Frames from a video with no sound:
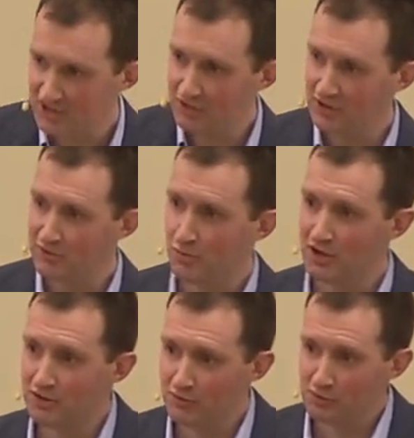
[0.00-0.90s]
she's got this
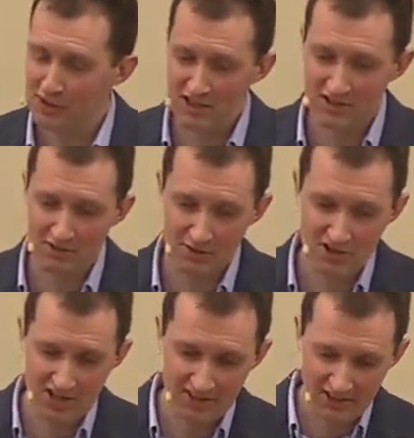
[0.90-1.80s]
wonderful relationship with
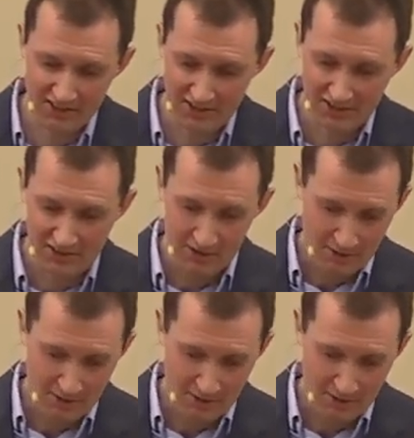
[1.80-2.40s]
Jesus.